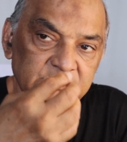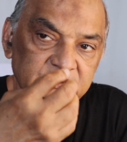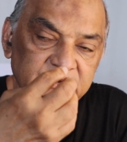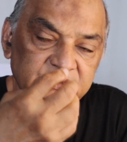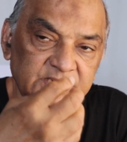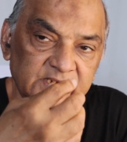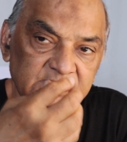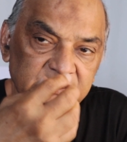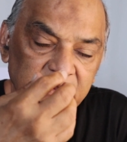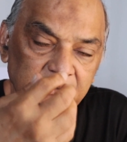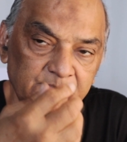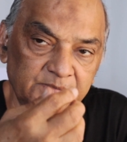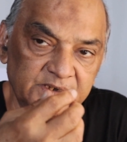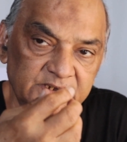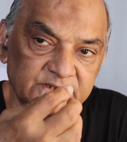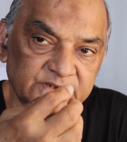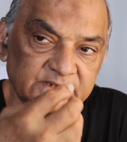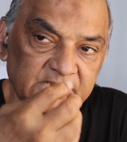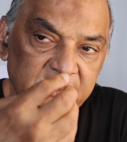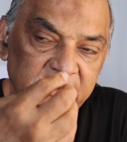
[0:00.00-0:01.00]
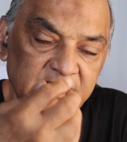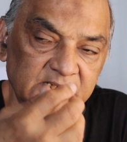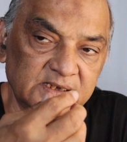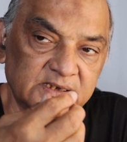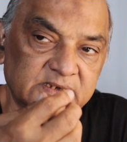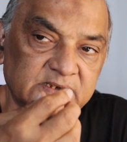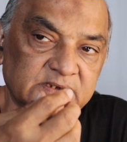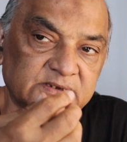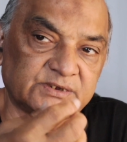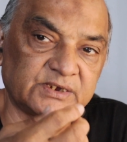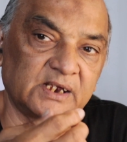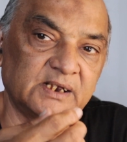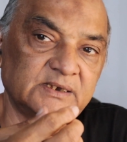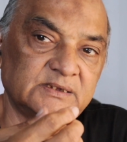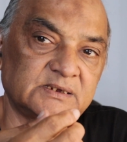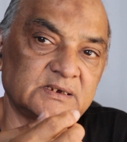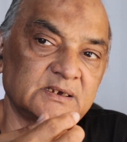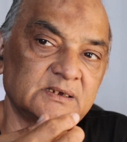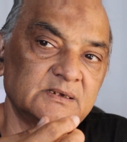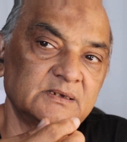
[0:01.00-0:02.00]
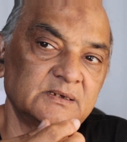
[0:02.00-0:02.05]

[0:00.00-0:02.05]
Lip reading: she's a minister in church.